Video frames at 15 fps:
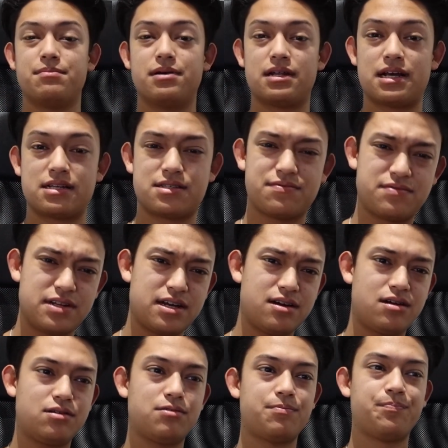But as of
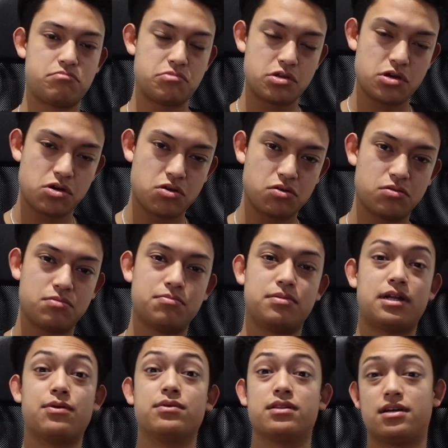now, no,
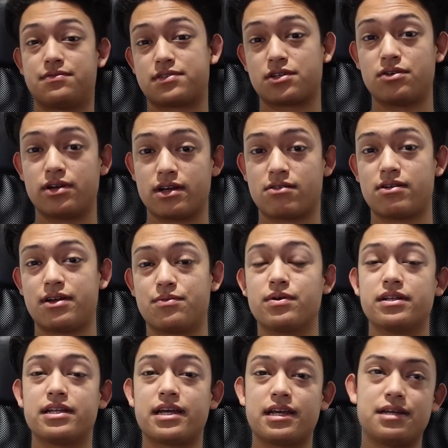but I would love to go air ride
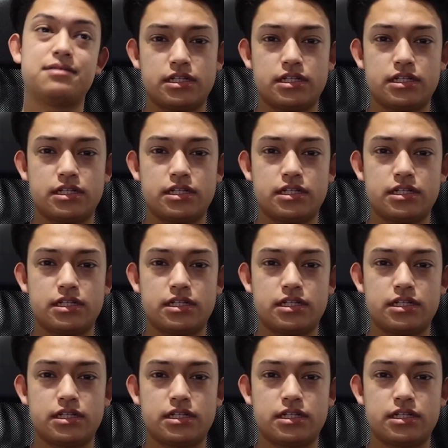one day.